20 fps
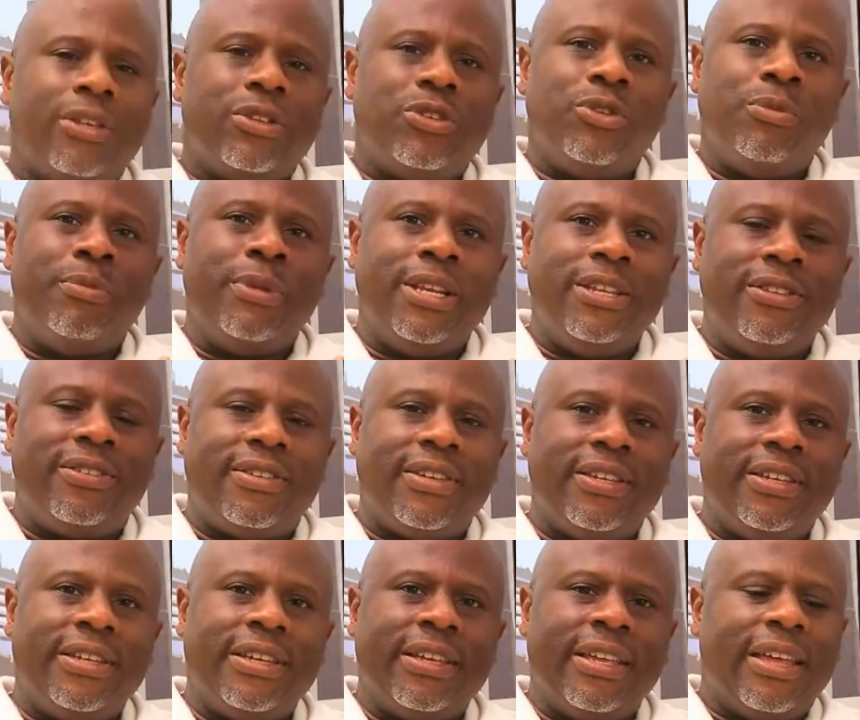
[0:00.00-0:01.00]

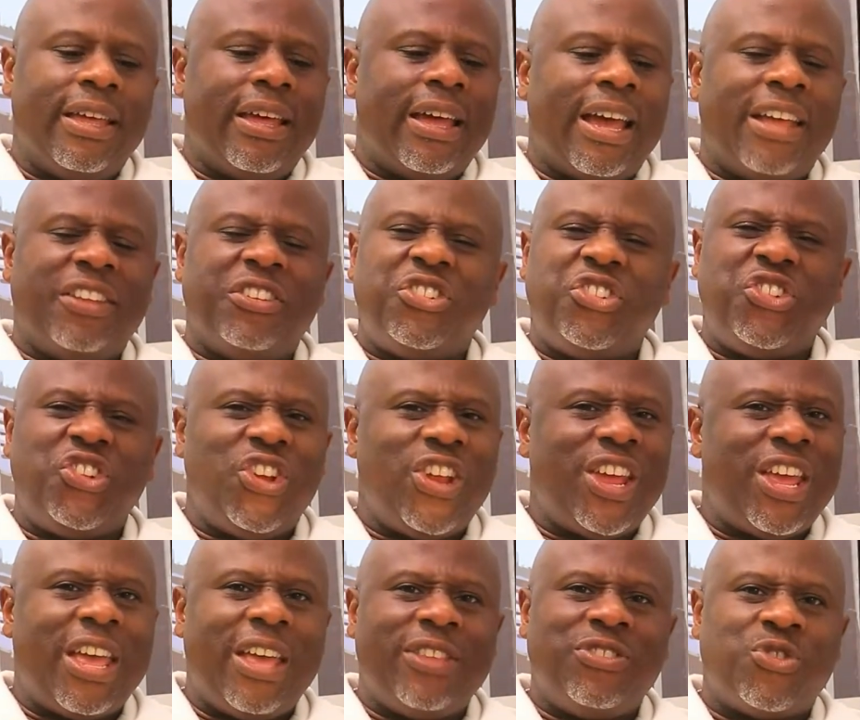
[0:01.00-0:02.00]
humility, and
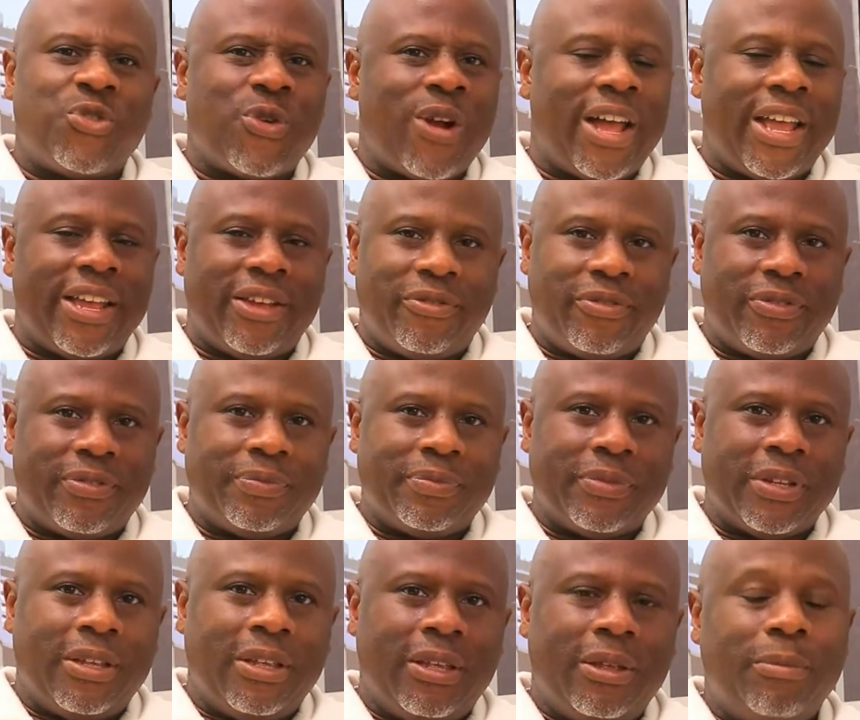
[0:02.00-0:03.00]
shared drive.
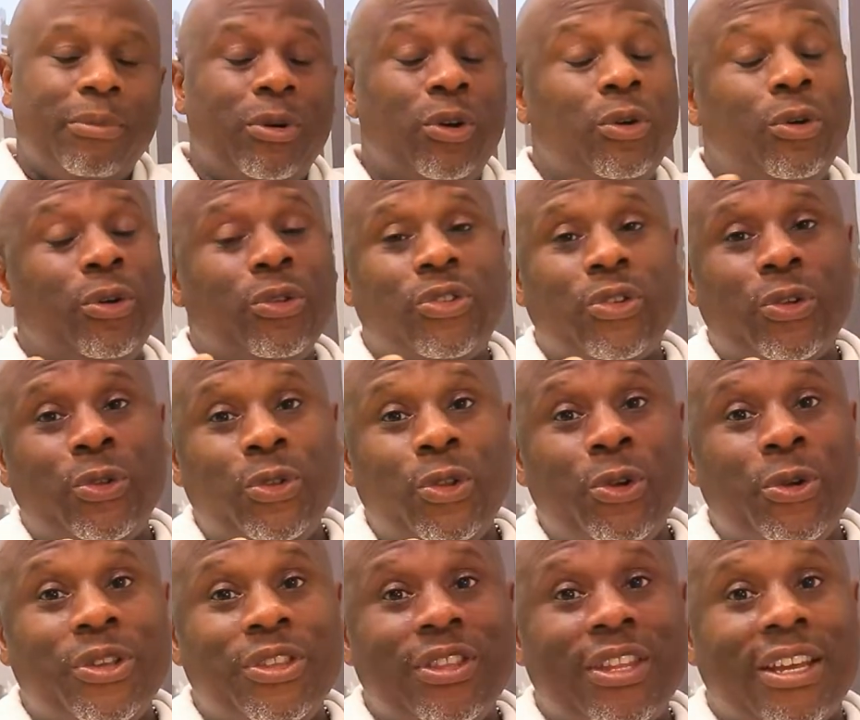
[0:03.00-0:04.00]
But also
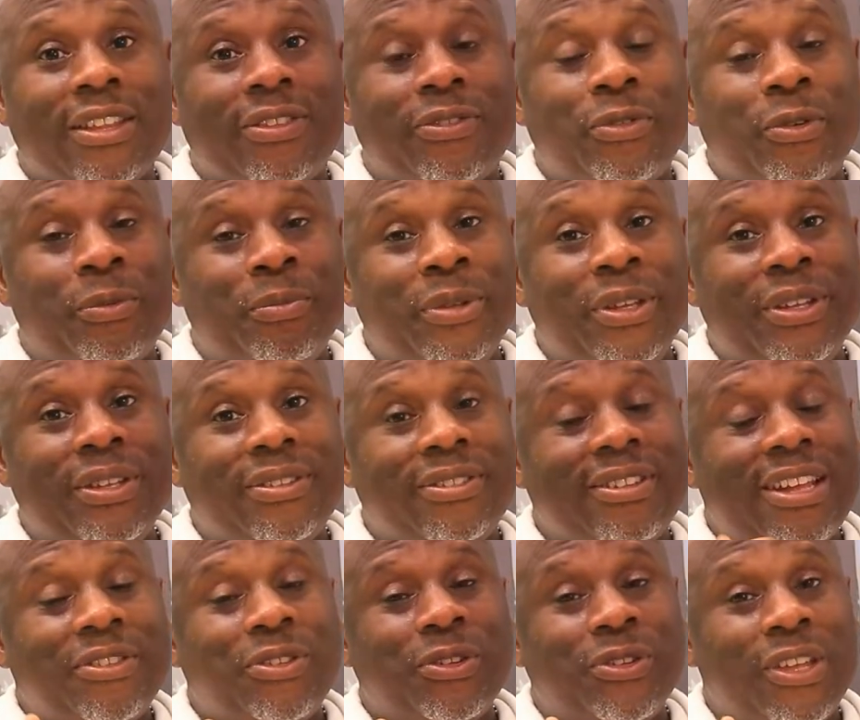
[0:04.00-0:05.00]
knowing that for me,
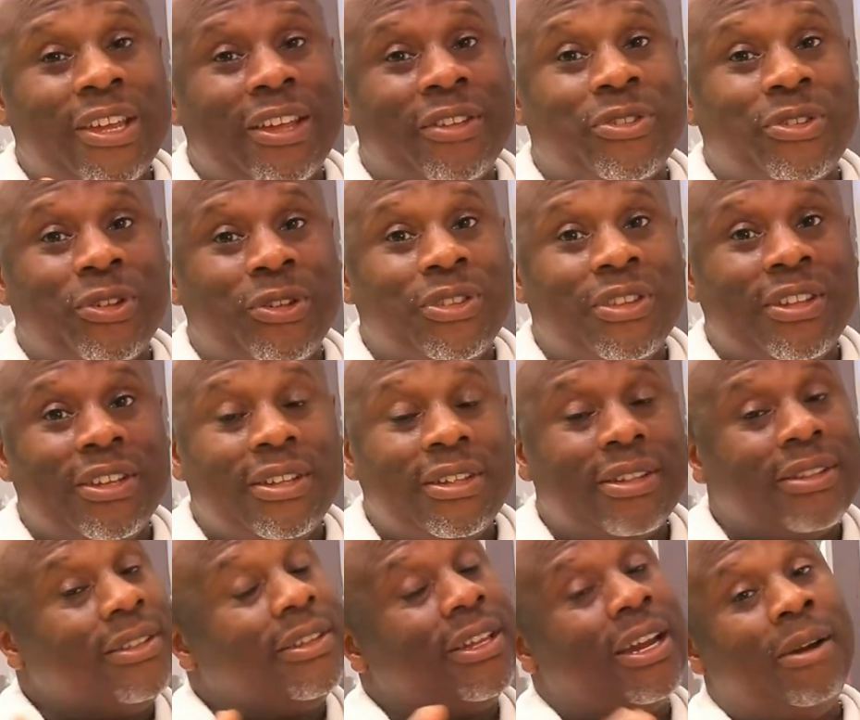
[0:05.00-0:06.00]
Saturday and Sunday,
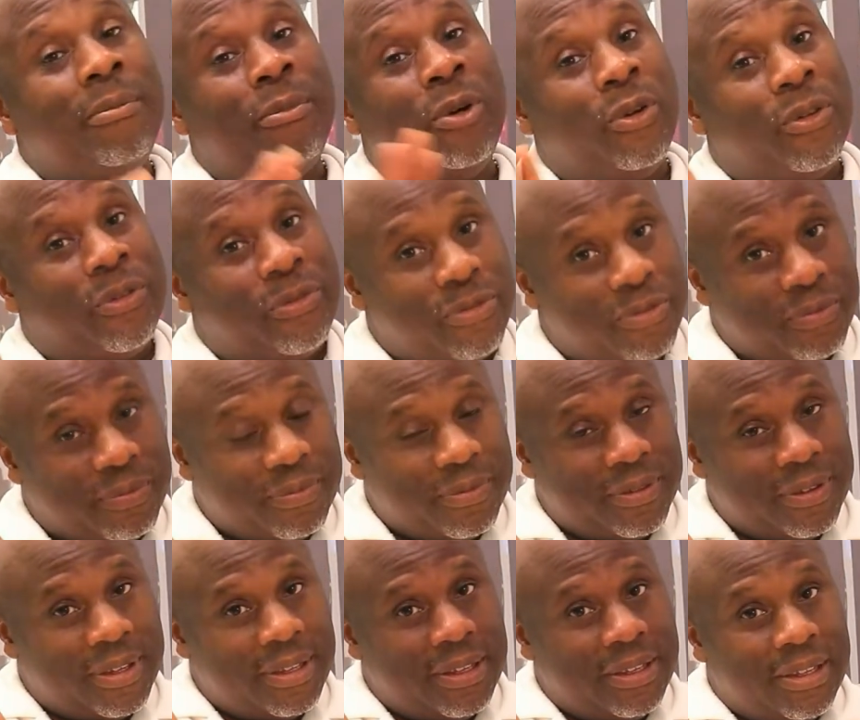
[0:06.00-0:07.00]
I'm off.
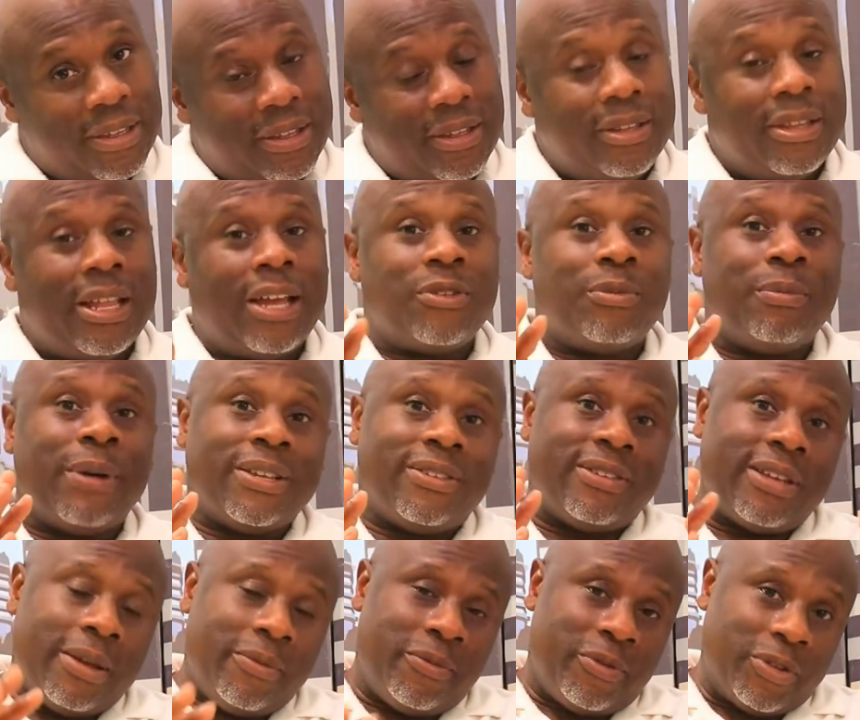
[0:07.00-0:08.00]
That's my
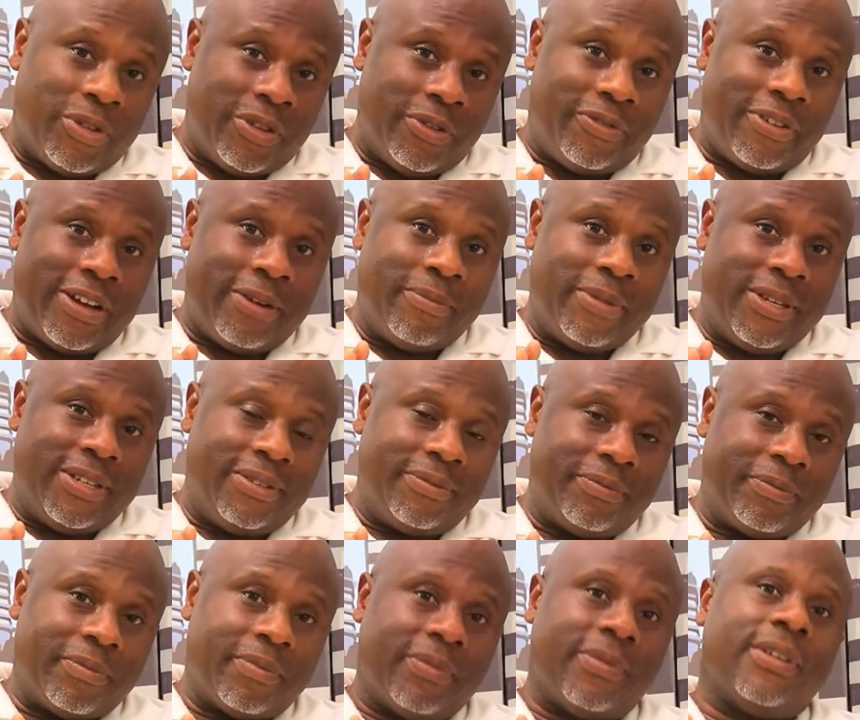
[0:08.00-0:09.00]
time for the family.
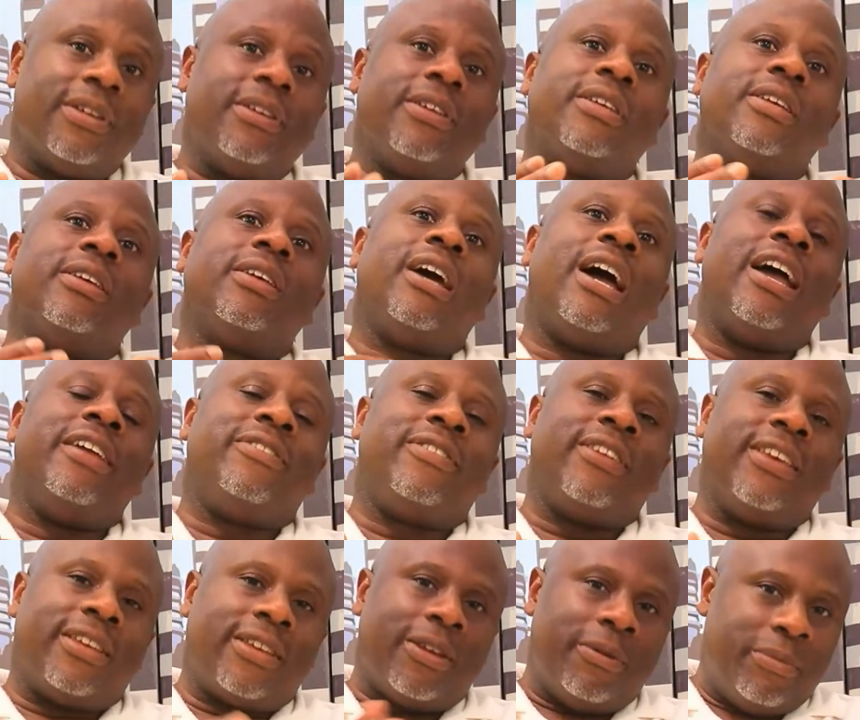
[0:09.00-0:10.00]
I
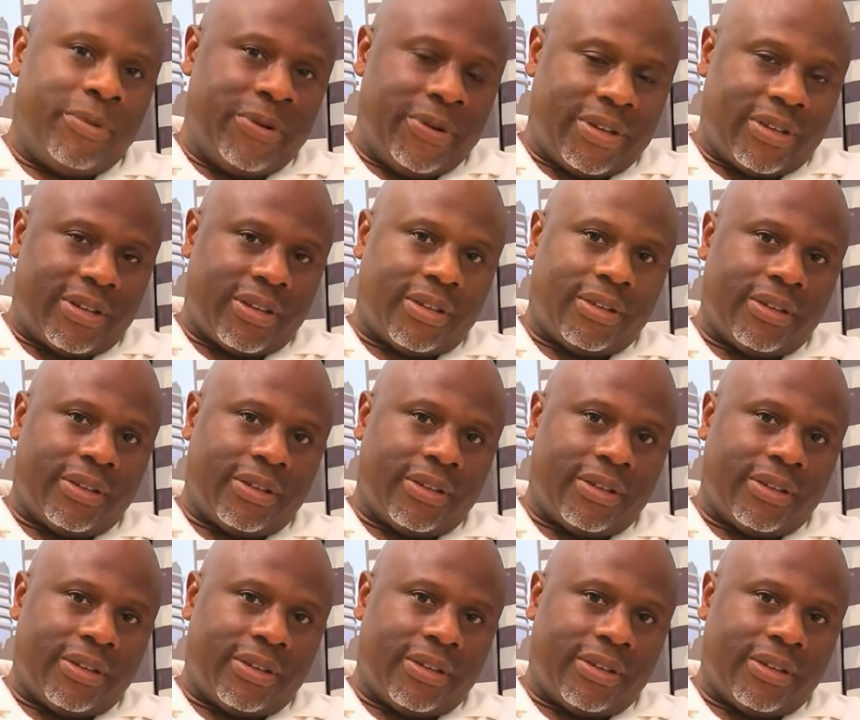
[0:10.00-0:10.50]
take a break.